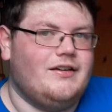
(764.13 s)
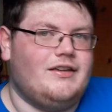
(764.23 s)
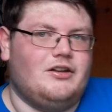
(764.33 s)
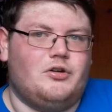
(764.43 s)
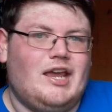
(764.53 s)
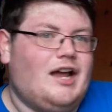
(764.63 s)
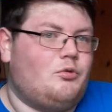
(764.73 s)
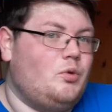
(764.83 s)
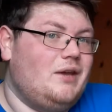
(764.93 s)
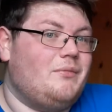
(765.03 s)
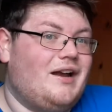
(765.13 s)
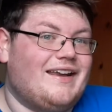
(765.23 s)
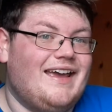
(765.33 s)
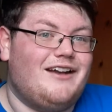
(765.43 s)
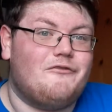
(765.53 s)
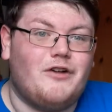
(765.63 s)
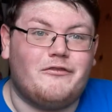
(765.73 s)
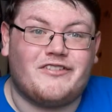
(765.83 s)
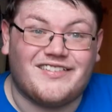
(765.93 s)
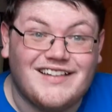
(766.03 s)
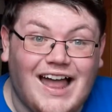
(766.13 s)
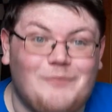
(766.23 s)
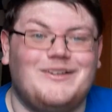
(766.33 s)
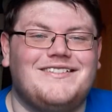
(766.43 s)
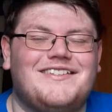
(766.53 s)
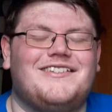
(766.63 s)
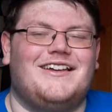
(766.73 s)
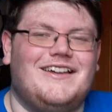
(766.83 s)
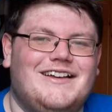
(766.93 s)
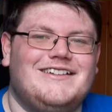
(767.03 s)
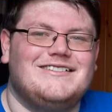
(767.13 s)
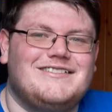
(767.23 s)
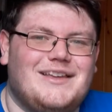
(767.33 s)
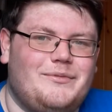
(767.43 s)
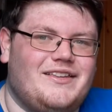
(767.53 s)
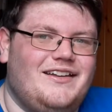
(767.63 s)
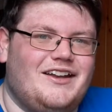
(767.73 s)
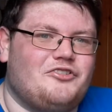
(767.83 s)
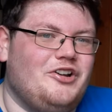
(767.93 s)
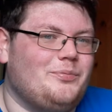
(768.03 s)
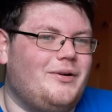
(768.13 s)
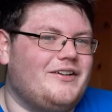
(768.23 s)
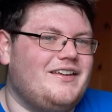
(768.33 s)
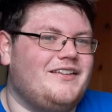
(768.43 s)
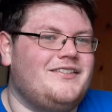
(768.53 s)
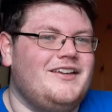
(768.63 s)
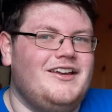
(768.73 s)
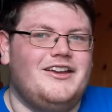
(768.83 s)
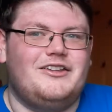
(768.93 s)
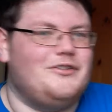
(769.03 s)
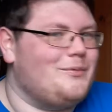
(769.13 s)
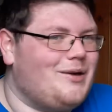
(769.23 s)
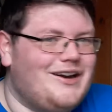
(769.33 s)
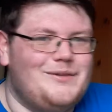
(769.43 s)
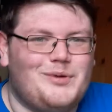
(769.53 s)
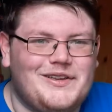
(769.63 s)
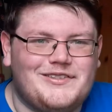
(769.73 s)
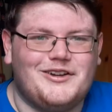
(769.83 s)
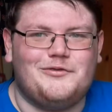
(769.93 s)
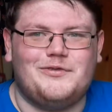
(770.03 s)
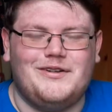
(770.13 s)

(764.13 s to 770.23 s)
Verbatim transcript: You know, you had Wee Man getting involved, slamming uh, Sami Zayn. You had Chris Pontius doing the party boy stuff.